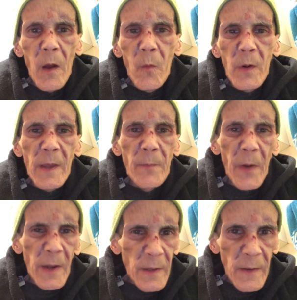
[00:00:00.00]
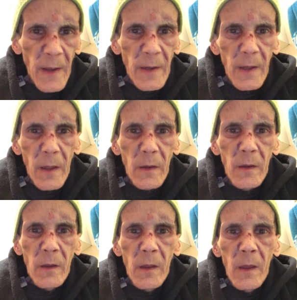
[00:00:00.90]
I want to get back to that again.
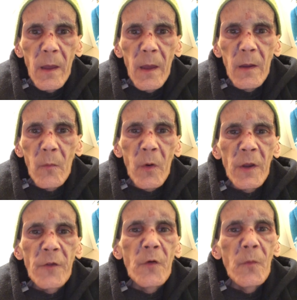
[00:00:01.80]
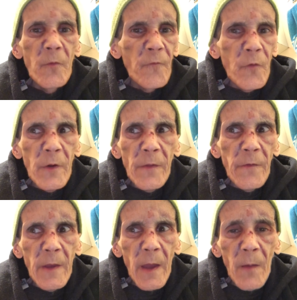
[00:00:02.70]
And I want to do it before
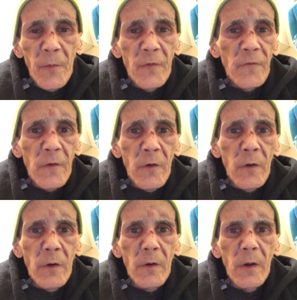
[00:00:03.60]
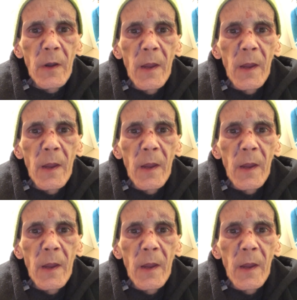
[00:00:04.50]
anything happens to her.